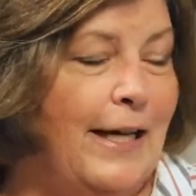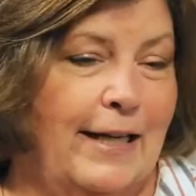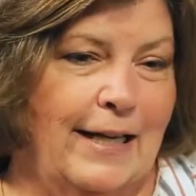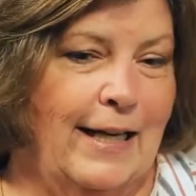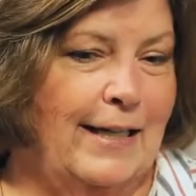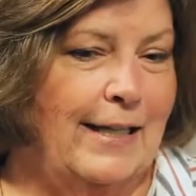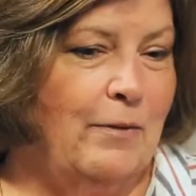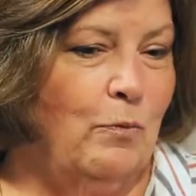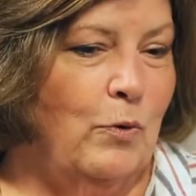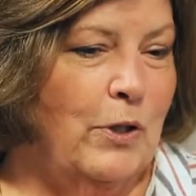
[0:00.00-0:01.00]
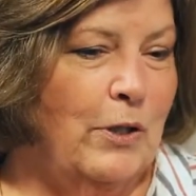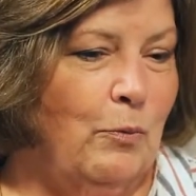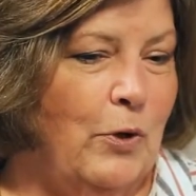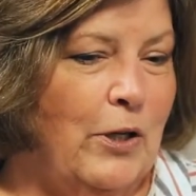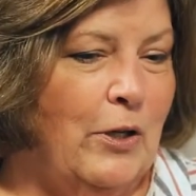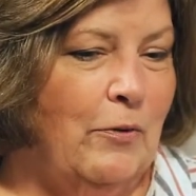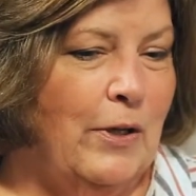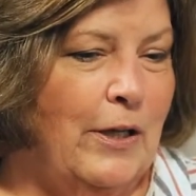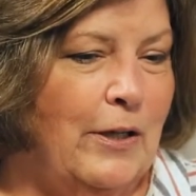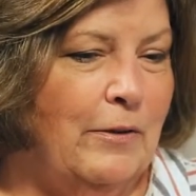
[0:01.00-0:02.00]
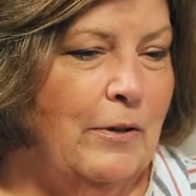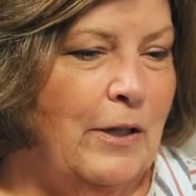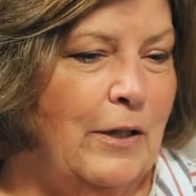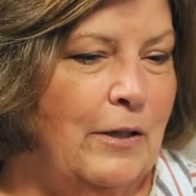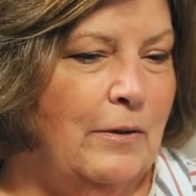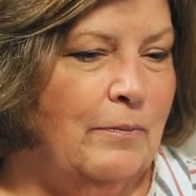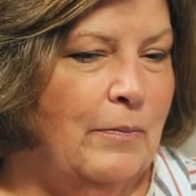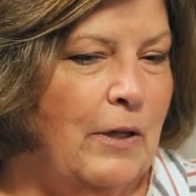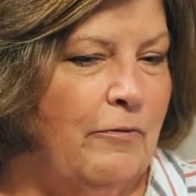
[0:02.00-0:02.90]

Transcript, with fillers: and I didn't want to work on a, um,